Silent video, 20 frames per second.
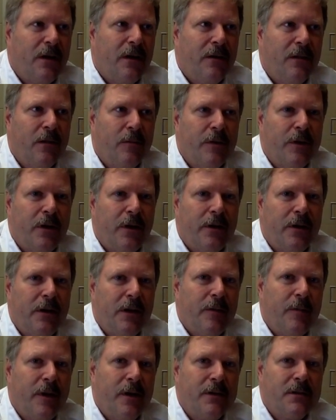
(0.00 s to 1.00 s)
a little bit on
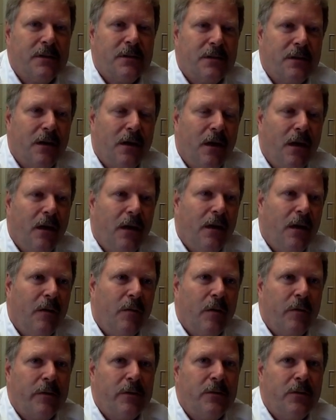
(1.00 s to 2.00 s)
EMS and
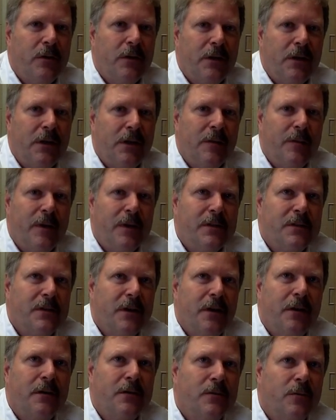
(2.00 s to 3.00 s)
what we do on the EMS
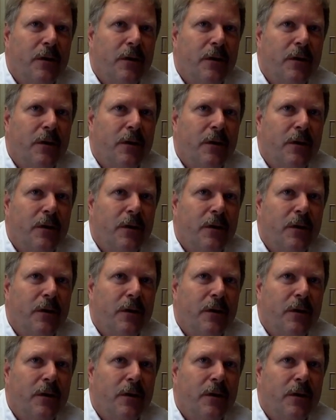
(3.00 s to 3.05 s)
side as